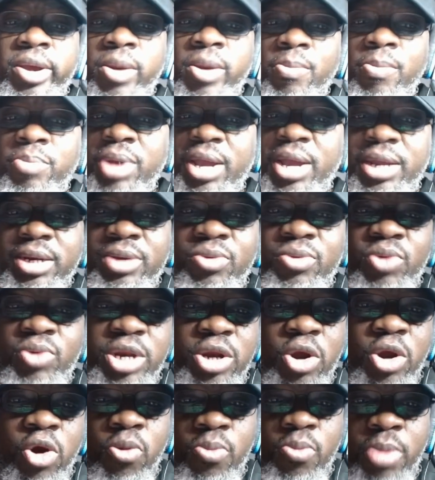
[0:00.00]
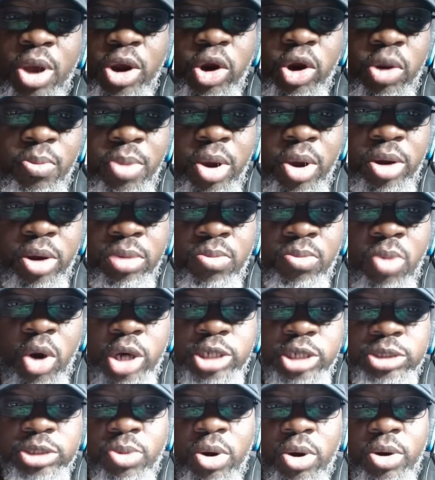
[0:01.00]
But we know
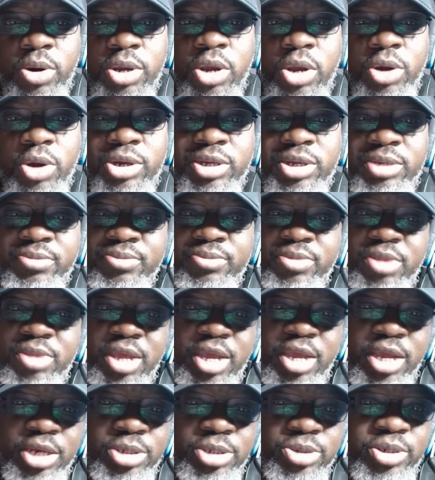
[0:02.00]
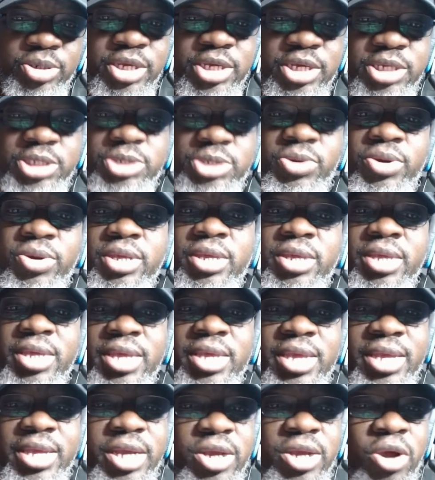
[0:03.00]
Marcus Mariota injury history.
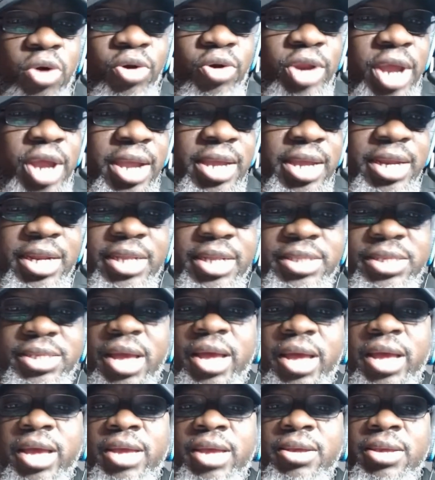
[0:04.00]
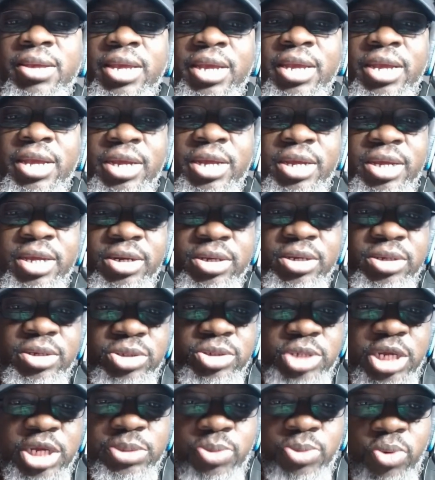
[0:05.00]
He could go down any time.
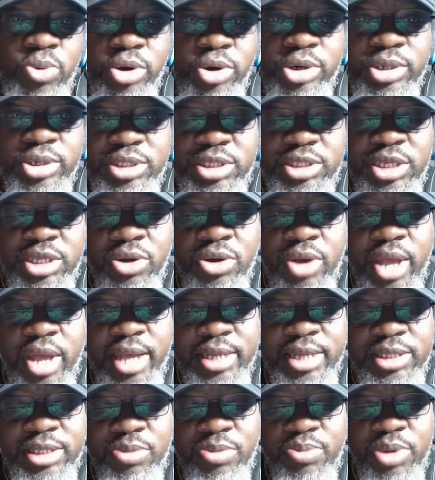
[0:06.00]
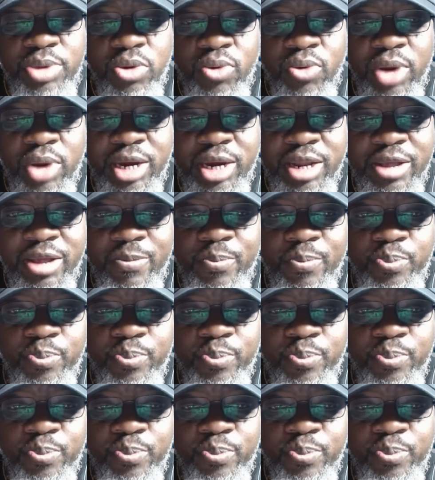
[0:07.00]
Desmond Ridder still has to be ready.